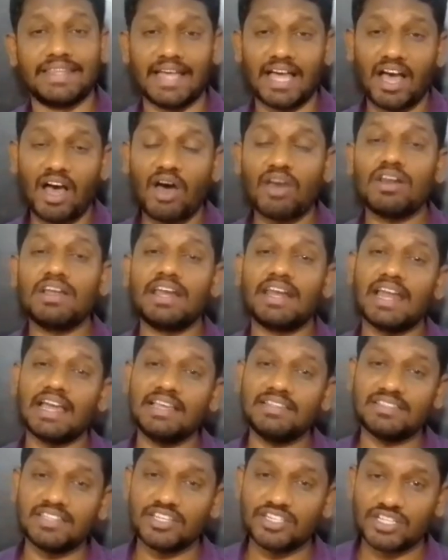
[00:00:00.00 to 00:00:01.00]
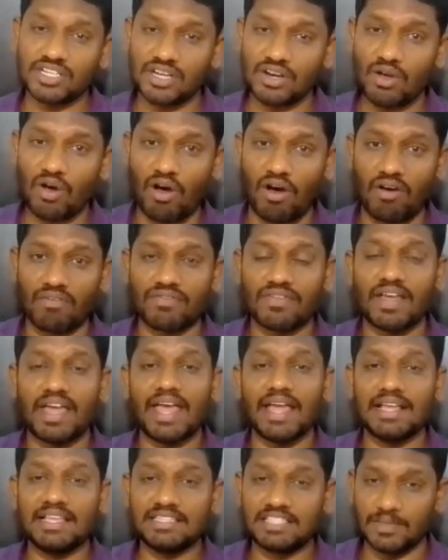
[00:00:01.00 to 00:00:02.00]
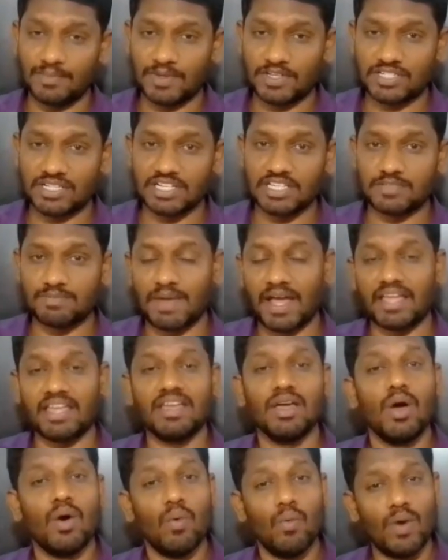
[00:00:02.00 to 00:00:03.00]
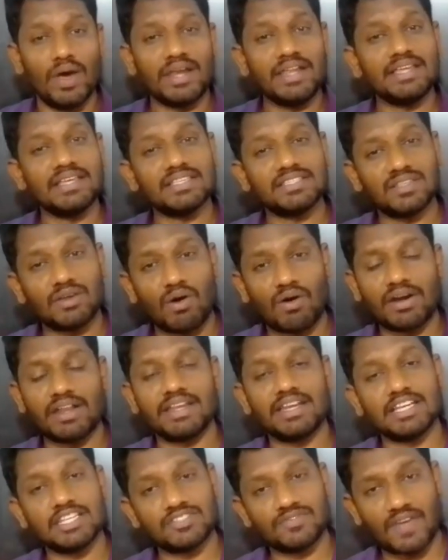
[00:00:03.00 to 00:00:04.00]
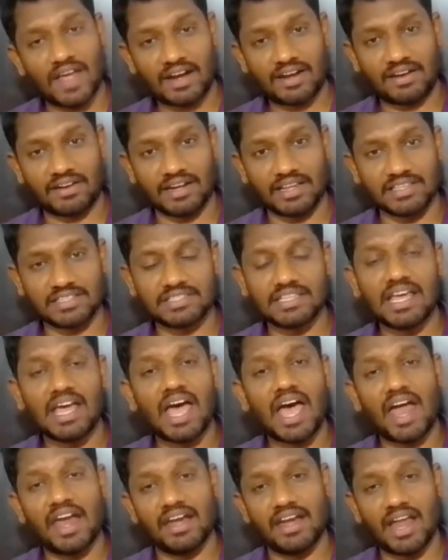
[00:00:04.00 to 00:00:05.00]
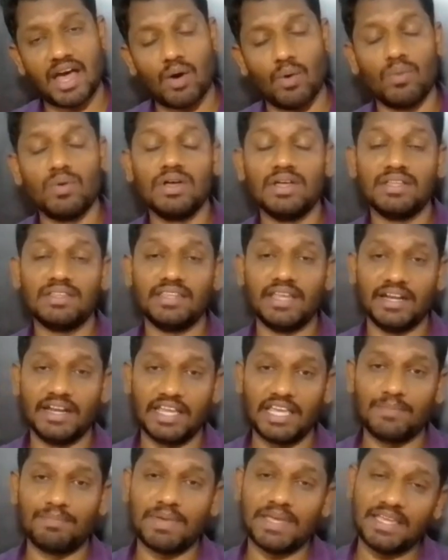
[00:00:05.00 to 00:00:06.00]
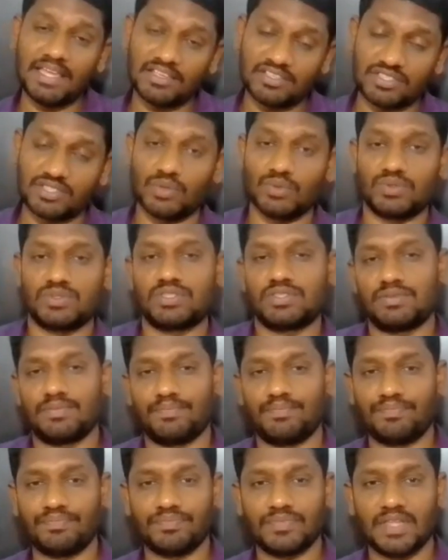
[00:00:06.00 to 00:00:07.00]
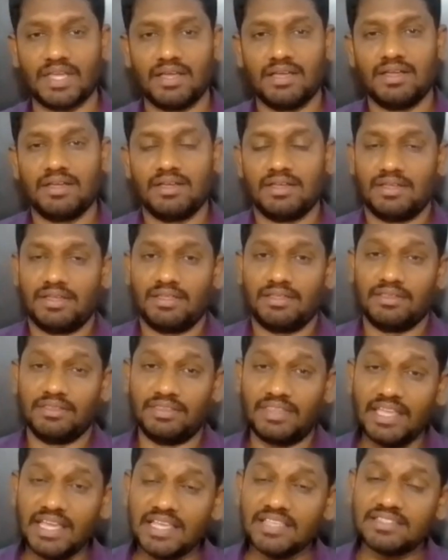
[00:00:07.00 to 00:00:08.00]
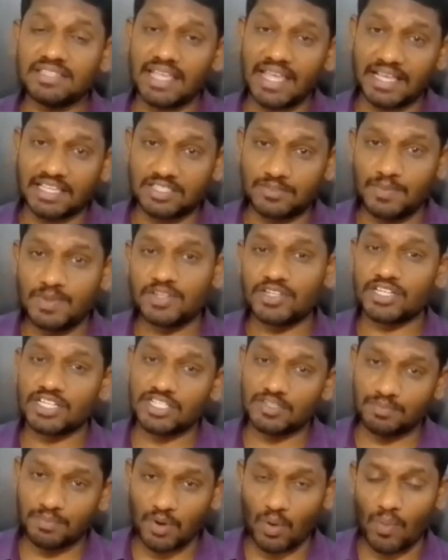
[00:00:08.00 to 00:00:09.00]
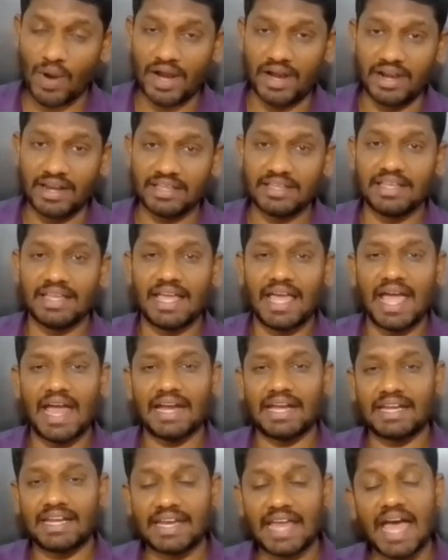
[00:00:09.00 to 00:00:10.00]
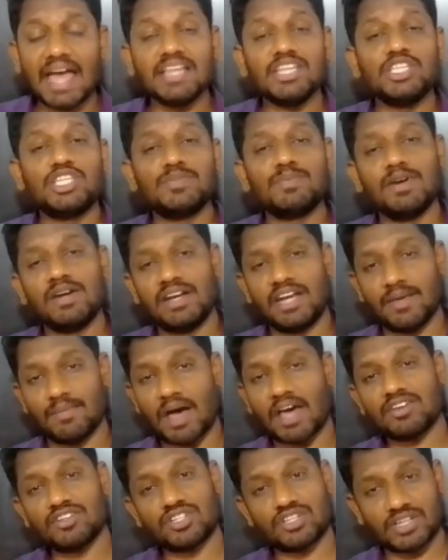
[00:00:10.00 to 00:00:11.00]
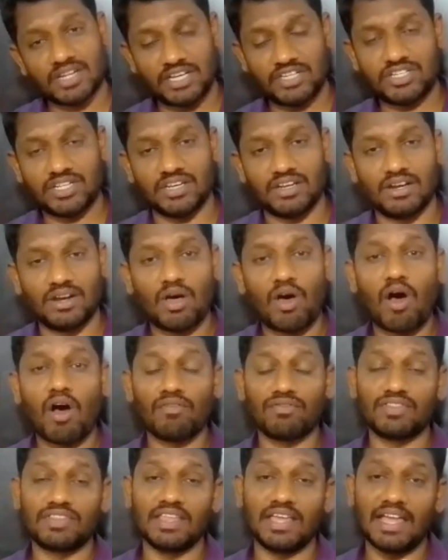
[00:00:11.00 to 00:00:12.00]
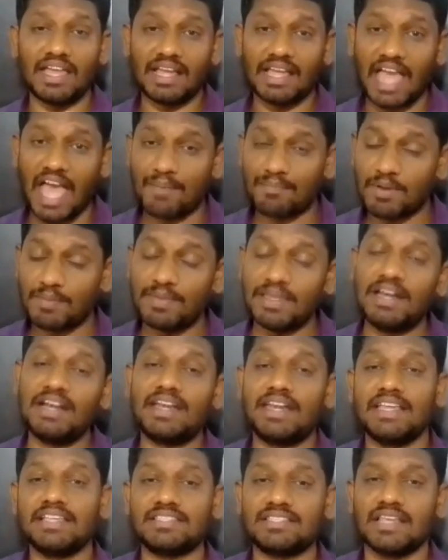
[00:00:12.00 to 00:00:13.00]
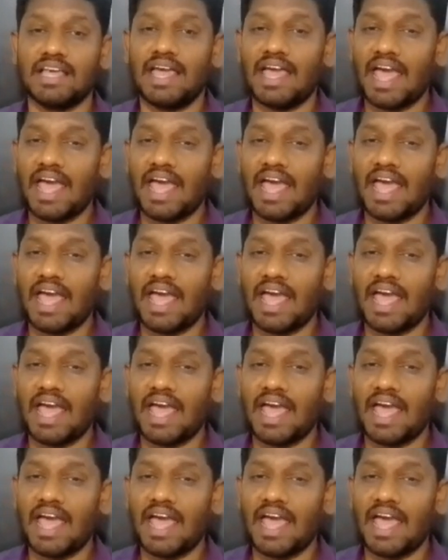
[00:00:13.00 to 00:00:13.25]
the organization of exhibitions by various ordnance factories and now the DPSUs. These exhibitions provide a tangible demonstration of the capabilities